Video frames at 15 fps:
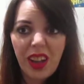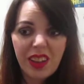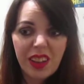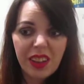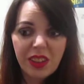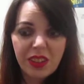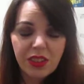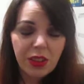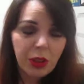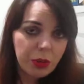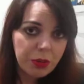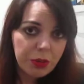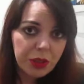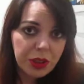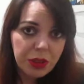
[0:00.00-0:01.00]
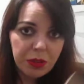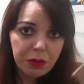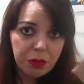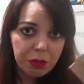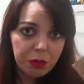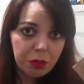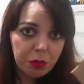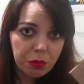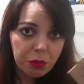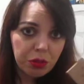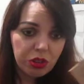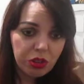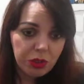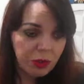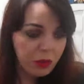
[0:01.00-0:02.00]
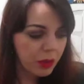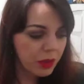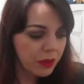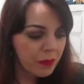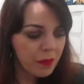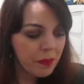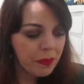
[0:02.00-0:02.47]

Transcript: and then go for whichever one.